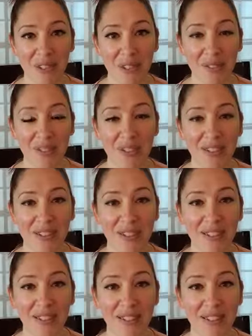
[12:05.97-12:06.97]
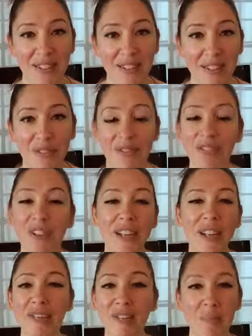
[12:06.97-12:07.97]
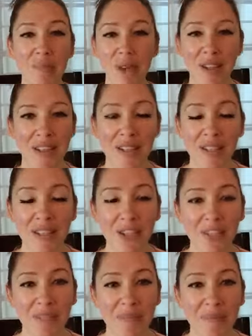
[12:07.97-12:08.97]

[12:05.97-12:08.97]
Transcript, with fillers: you, free from bondage.